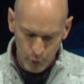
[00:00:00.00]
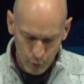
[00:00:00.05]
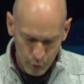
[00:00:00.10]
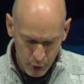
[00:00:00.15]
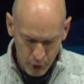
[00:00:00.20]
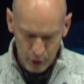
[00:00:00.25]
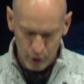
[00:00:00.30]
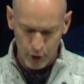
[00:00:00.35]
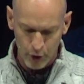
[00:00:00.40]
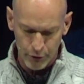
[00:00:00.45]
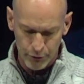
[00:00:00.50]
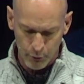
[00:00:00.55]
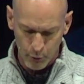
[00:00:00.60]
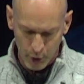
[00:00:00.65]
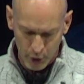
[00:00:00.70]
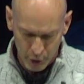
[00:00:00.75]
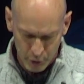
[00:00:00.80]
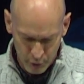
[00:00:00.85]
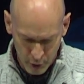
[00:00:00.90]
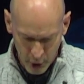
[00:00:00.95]
world
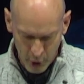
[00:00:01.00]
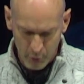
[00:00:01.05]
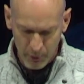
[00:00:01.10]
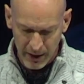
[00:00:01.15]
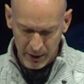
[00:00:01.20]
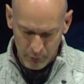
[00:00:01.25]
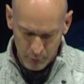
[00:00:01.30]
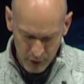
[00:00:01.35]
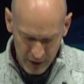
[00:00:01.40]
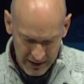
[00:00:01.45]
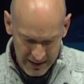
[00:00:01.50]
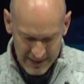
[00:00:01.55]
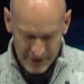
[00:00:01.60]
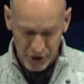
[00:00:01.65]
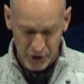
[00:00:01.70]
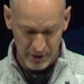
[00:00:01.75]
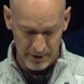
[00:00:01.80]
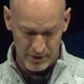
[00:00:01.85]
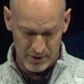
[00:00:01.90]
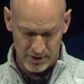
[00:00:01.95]
were growing
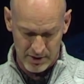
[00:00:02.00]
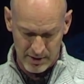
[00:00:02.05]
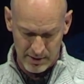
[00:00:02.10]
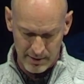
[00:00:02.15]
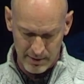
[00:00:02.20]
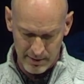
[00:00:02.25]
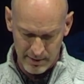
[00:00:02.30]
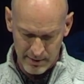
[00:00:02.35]
religious,